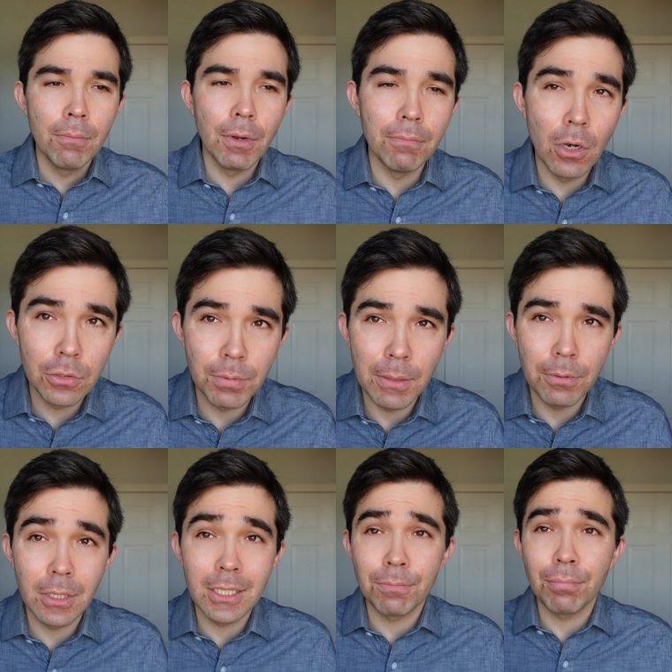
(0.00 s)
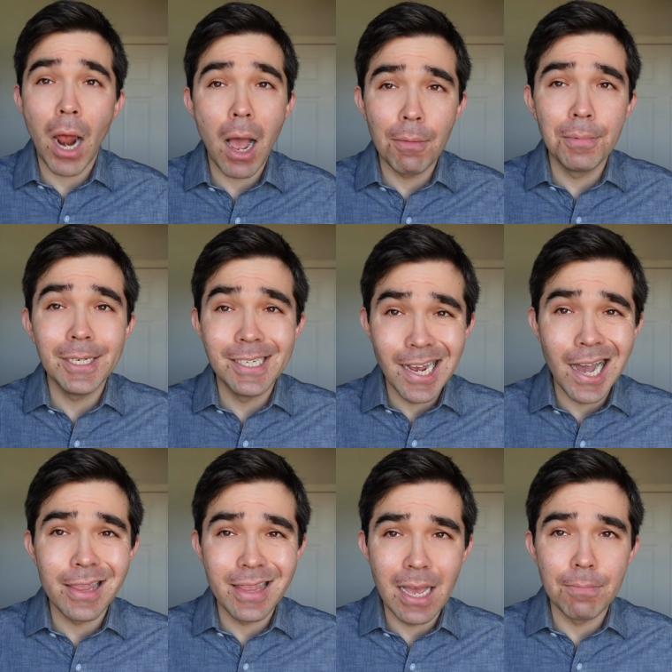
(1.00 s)
but most people, it's probably
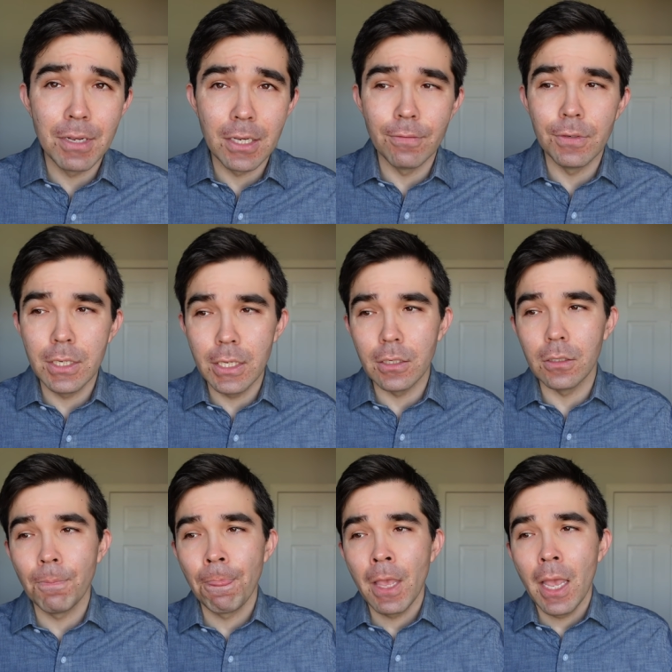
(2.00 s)
not that big of a deal.